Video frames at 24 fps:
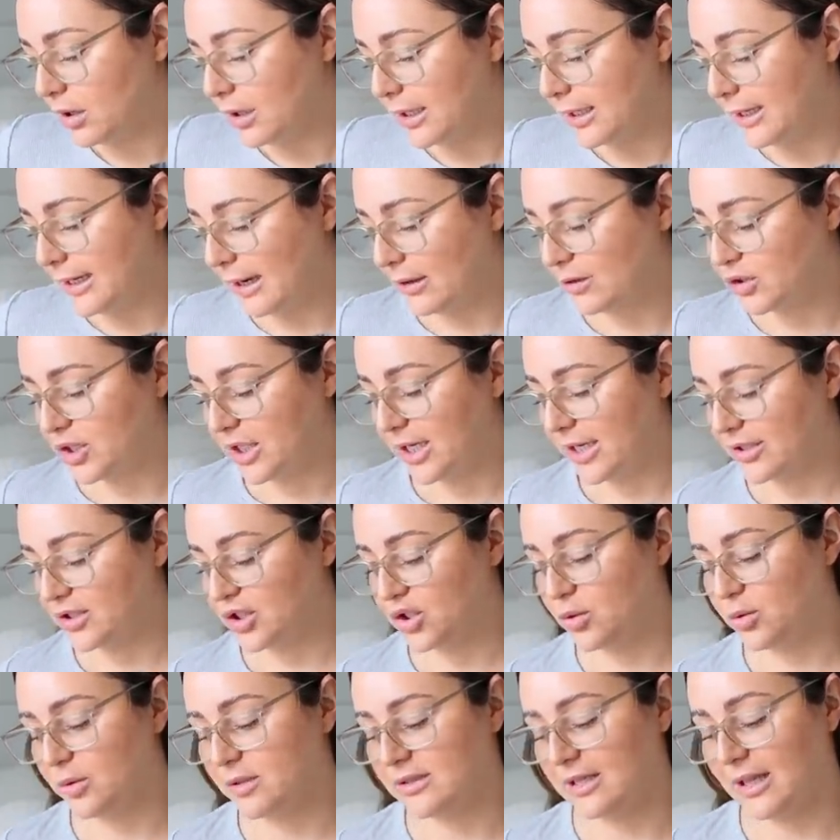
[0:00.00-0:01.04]
Lay down. She
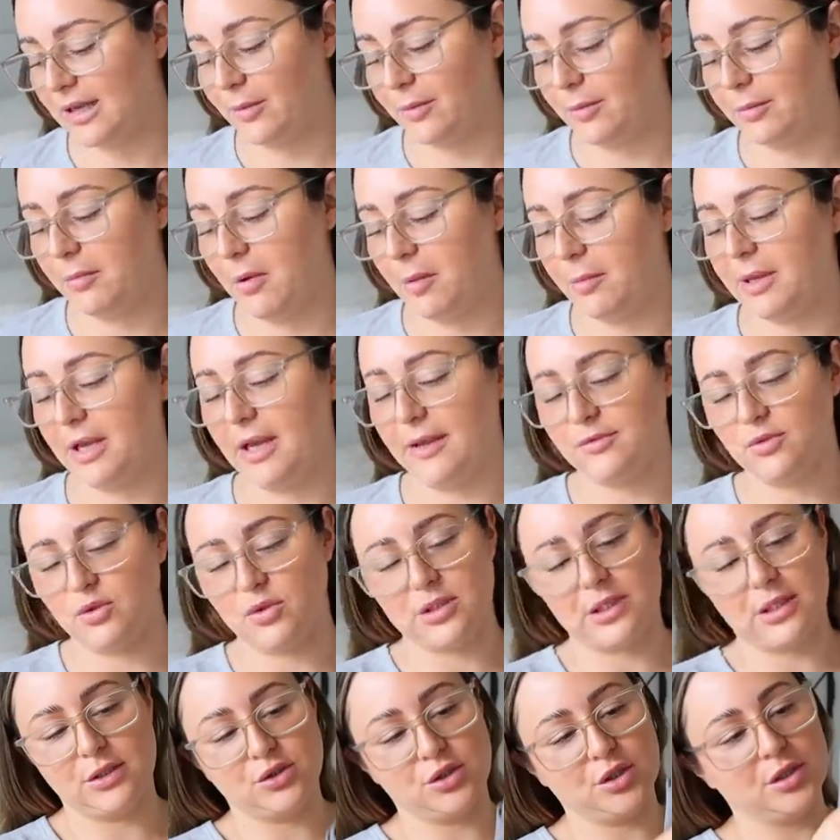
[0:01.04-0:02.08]
gets too excited when mommy gives her
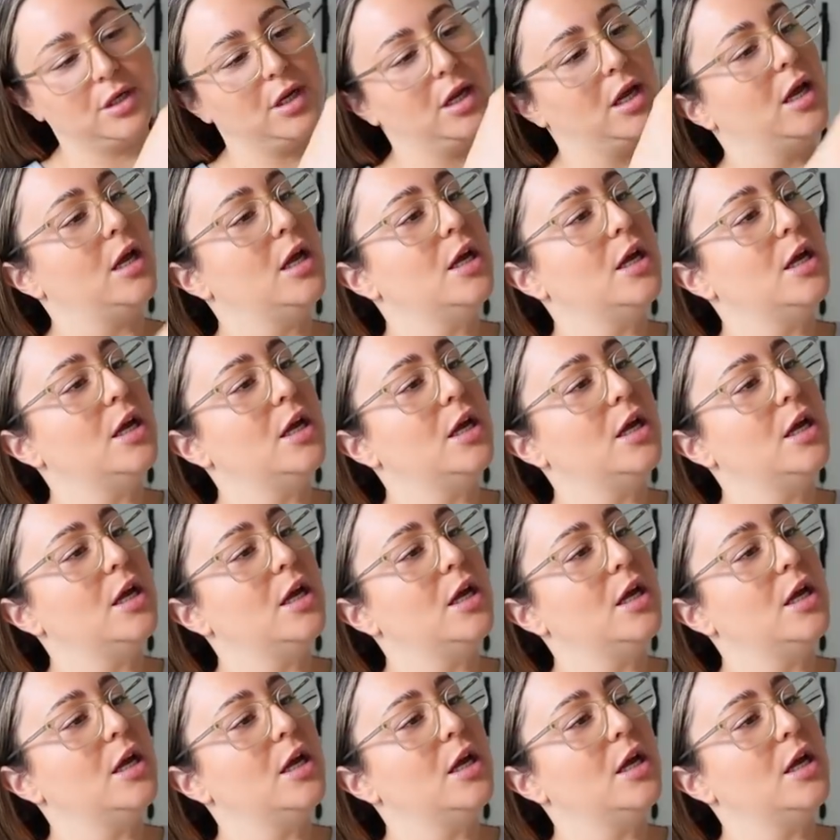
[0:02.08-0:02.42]
attention.